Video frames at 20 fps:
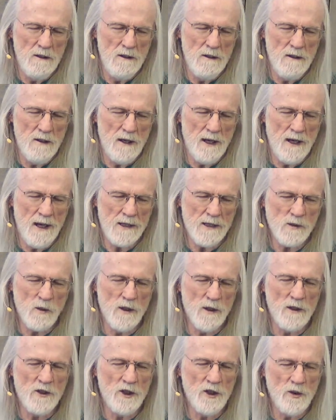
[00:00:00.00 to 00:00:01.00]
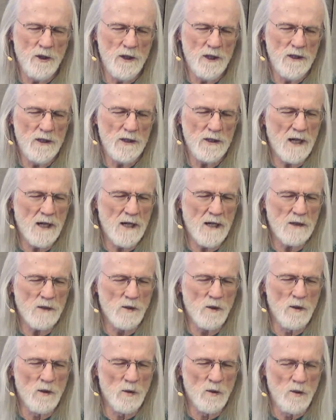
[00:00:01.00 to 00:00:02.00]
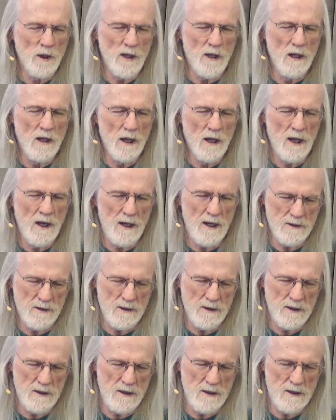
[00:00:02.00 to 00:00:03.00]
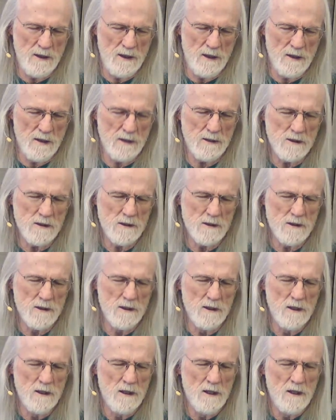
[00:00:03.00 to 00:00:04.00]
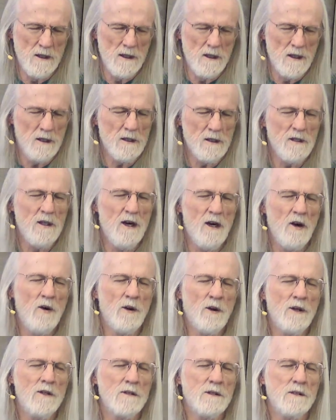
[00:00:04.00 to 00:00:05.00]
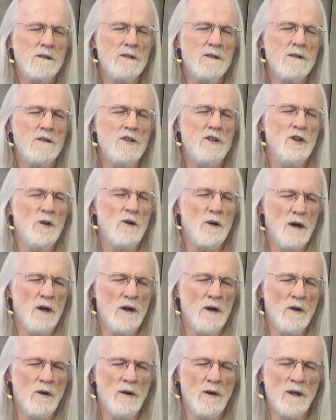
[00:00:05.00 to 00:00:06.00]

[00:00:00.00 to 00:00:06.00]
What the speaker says: And as we're doing this, as we're realizing this, notice your own